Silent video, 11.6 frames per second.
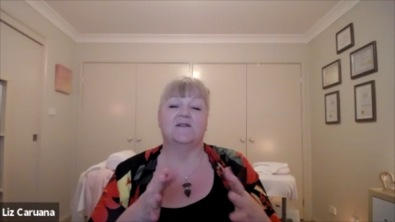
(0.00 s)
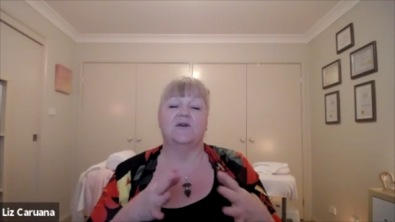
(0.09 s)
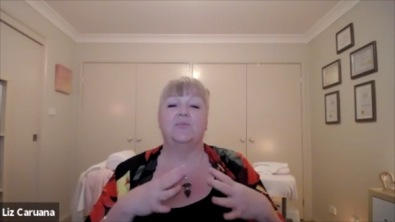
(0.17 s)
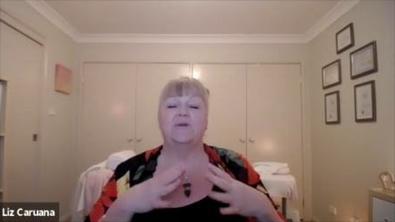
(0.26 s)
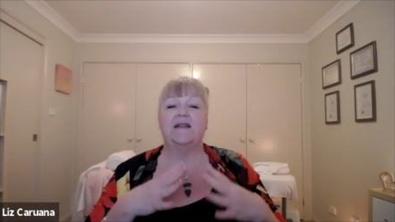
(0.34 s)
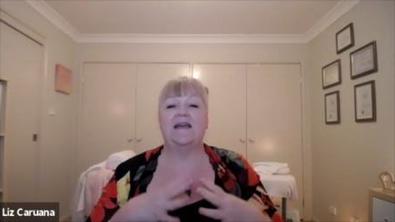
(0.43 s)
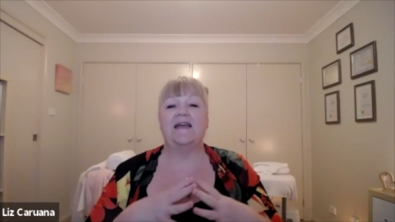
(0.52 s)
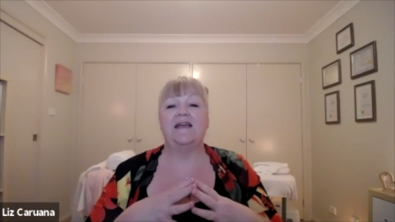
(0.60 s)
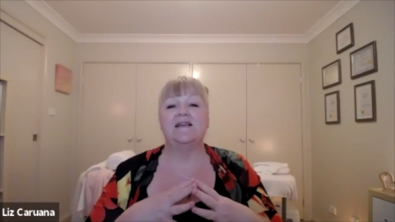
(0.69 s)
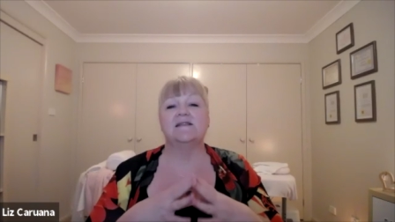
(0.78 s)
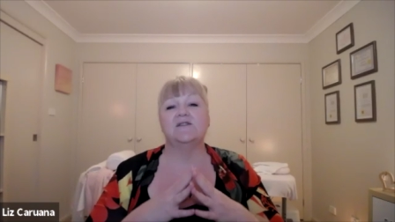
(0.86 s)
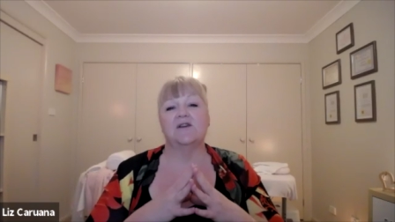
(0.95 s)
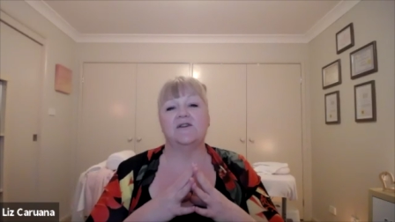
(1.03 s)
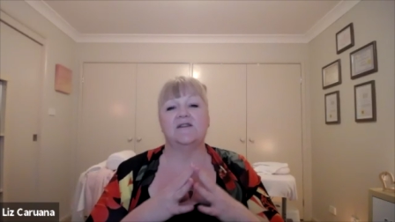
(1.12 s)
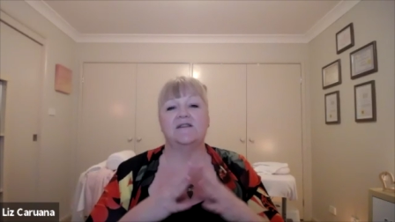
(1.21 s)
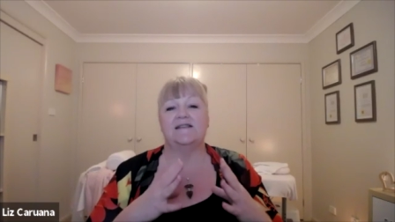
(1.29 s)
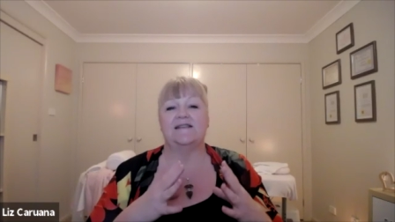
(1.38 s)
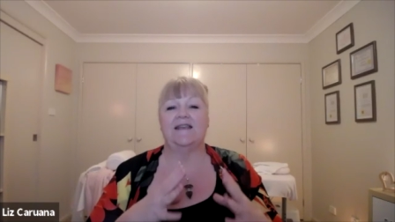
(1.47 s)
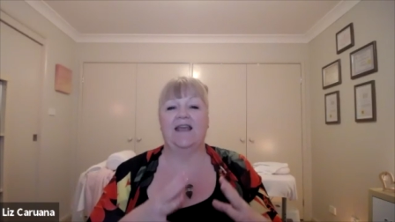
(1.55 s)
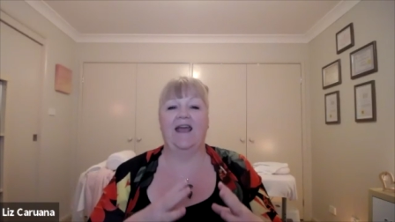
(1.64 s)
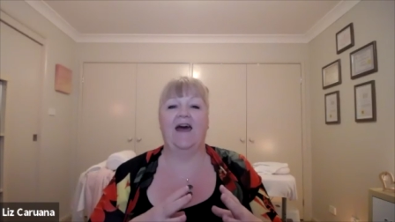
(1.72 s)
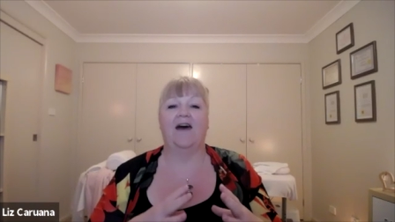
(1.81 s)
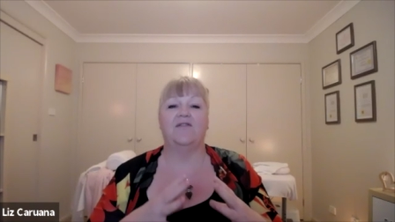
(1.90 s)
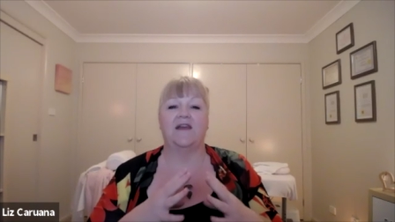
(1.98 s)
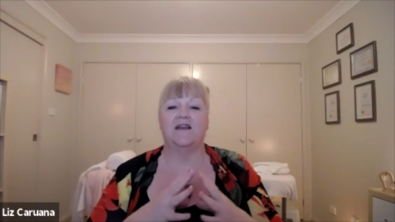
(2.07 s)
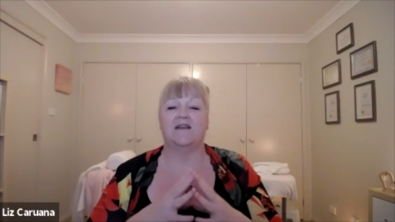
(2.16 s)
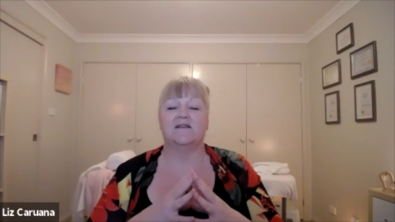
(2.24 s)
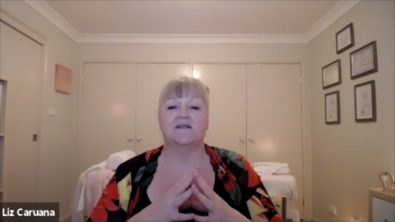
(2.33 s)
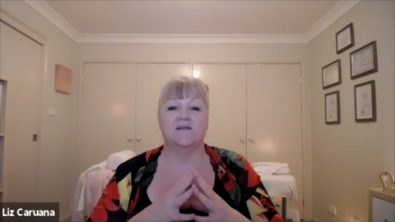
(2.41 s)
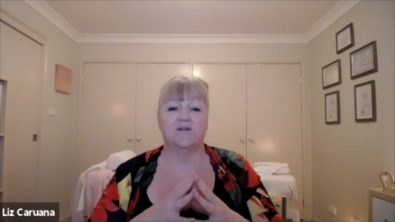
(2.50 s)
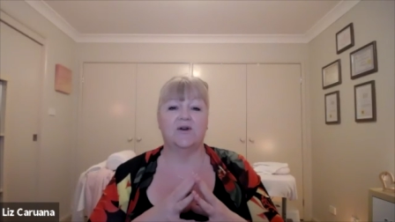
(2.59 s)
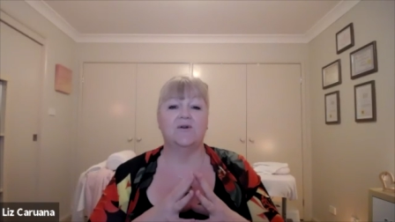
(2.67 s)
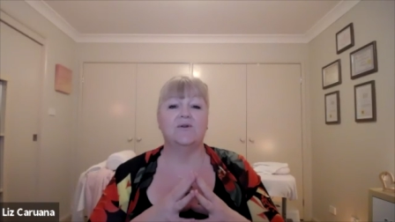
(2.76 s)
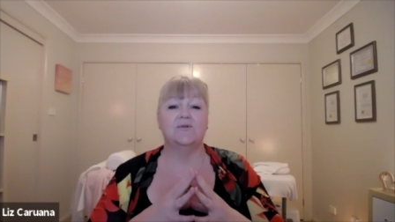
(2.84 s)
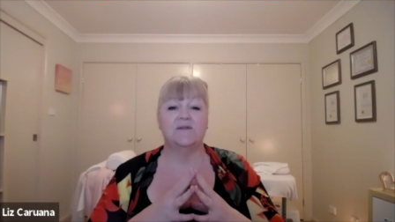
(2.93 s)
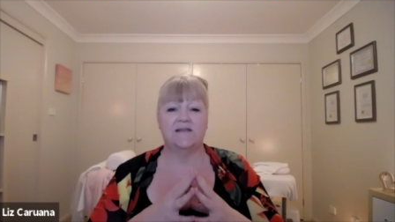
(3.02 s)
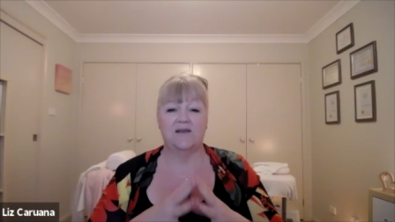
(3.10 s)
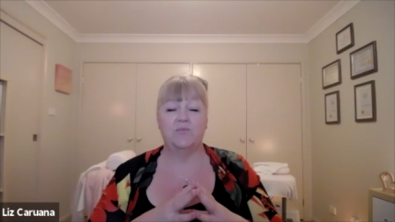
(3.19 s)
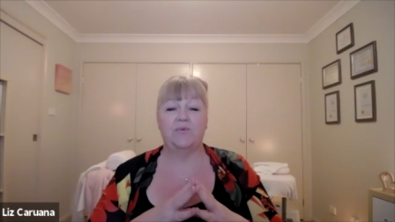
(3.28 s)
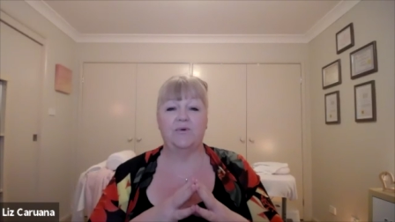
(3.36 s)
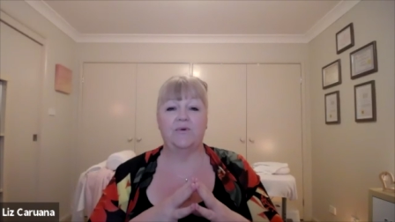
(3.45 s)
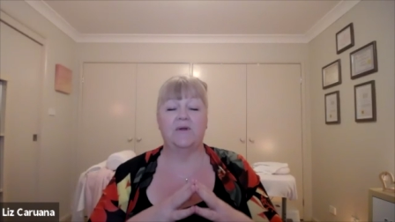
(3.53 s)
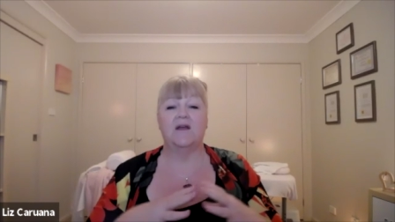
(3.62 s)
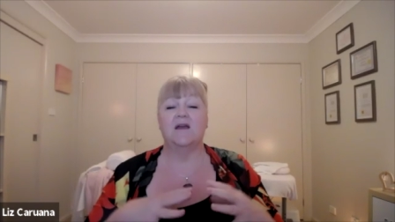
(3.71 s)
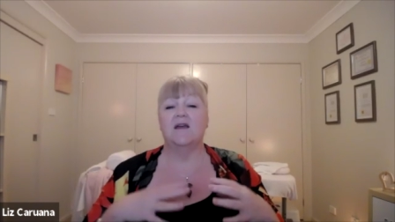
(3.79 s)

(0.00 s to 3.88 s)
So please don't discount that it's so simple.